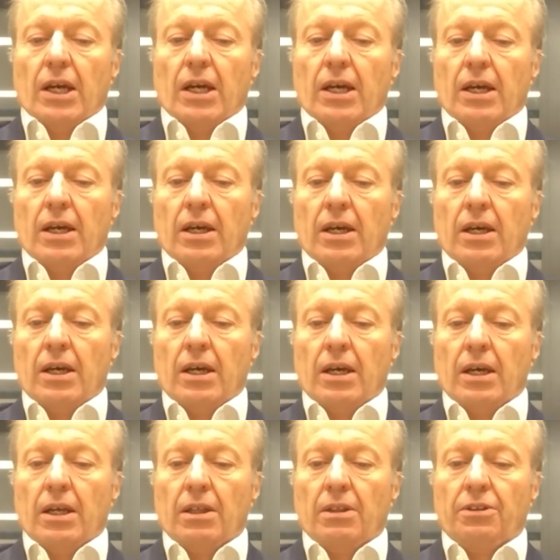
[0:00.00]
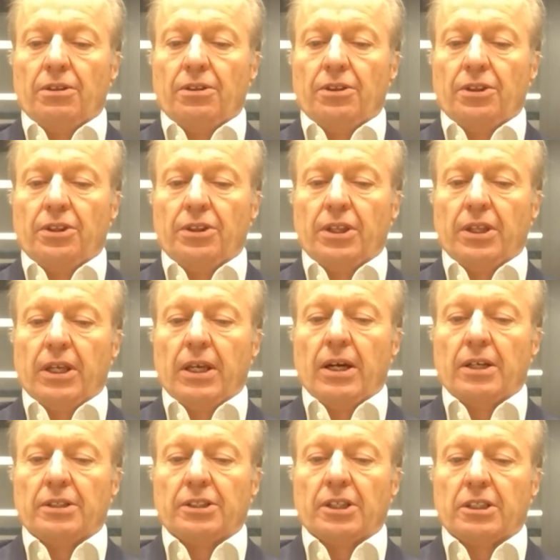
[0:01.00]
the
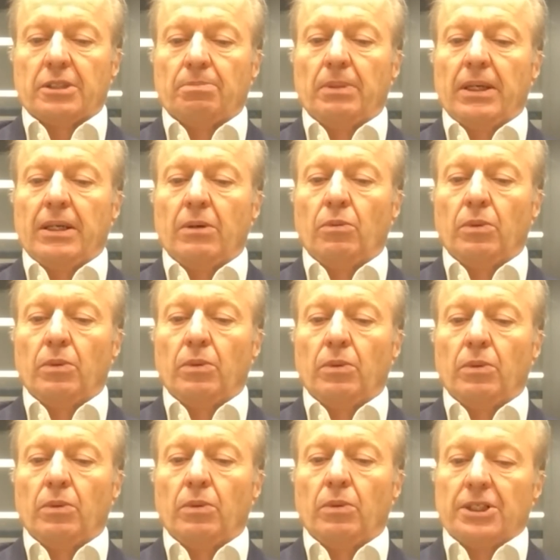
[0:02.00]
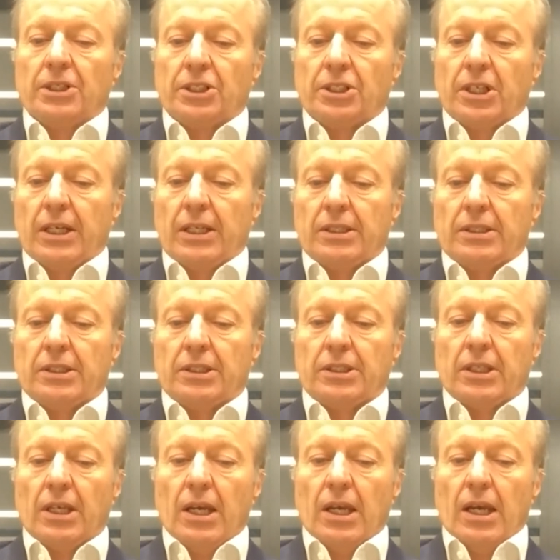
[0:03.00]
ISSB will publish
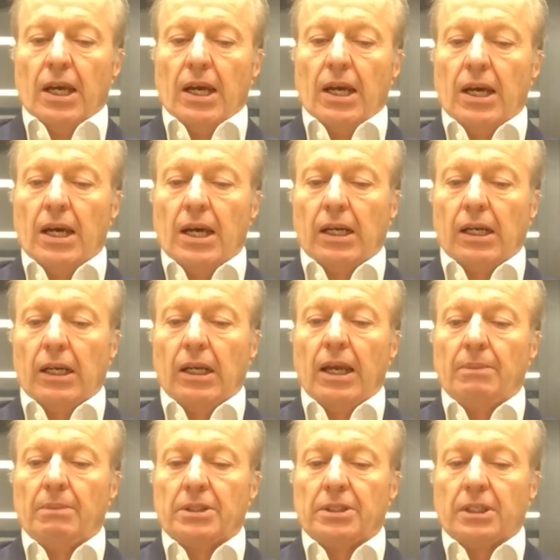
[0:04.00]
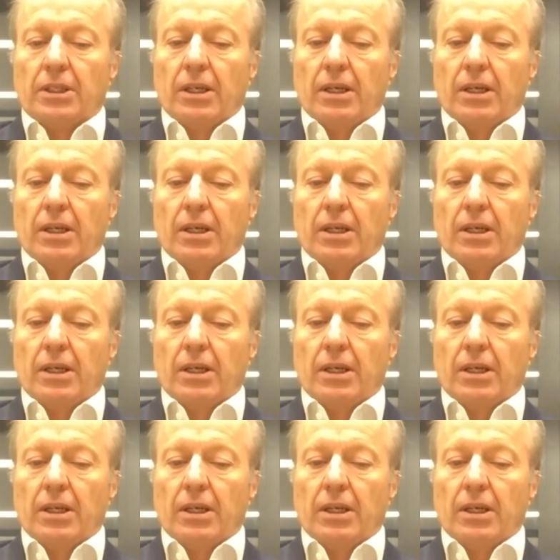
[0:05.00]
its climate